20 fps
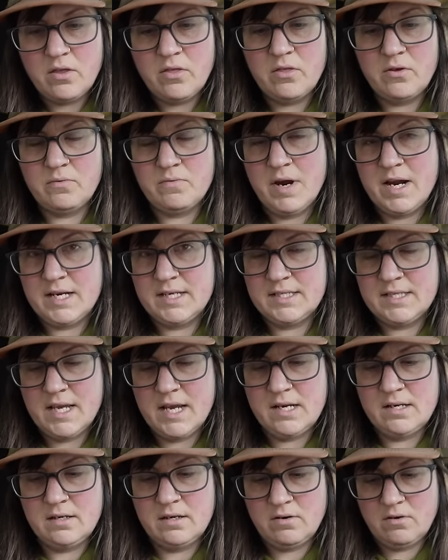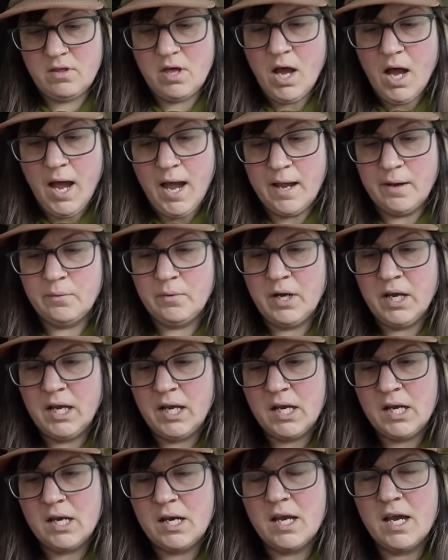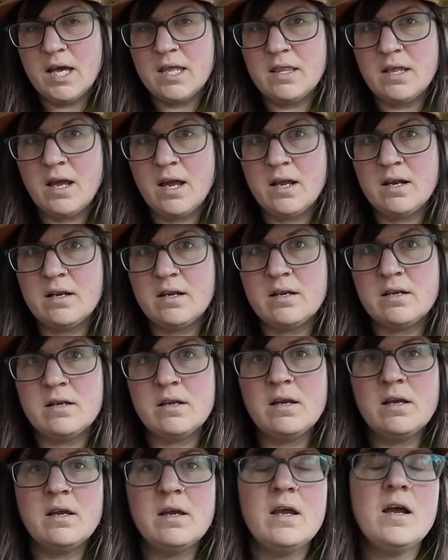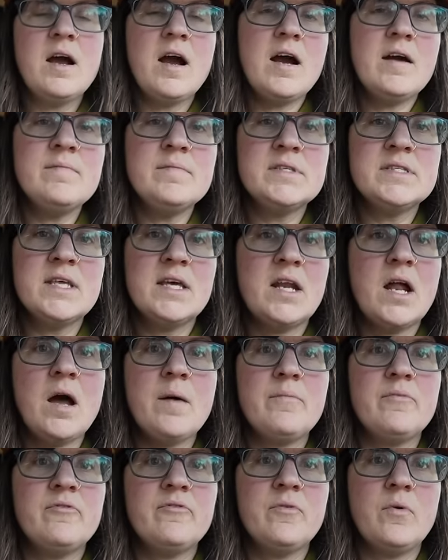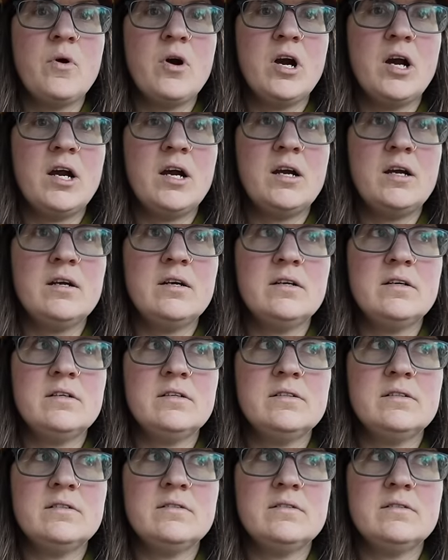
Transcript: the rec site near the highway and then I'm set up for